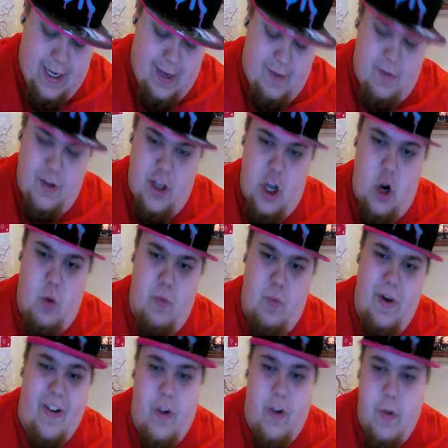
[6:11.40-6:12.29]
the
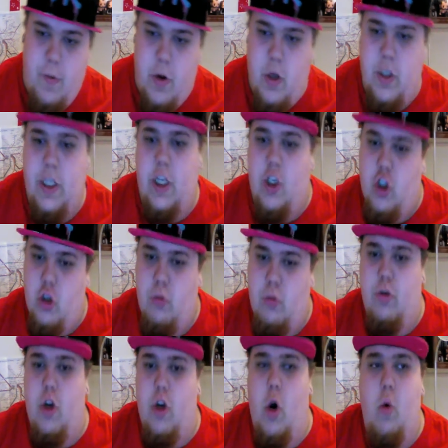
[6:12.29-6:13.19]
ohm reader I'm using.
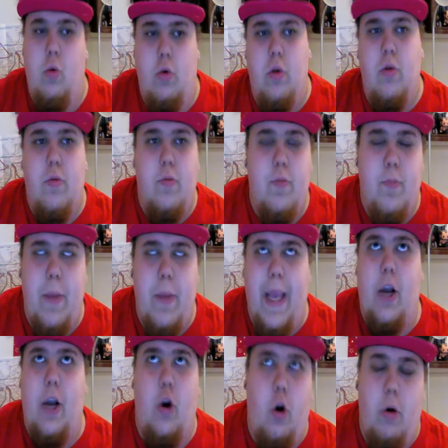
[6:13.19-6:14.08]
Some don't
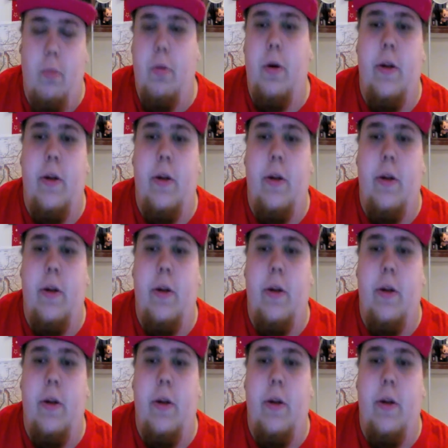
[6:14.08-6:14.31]
pick up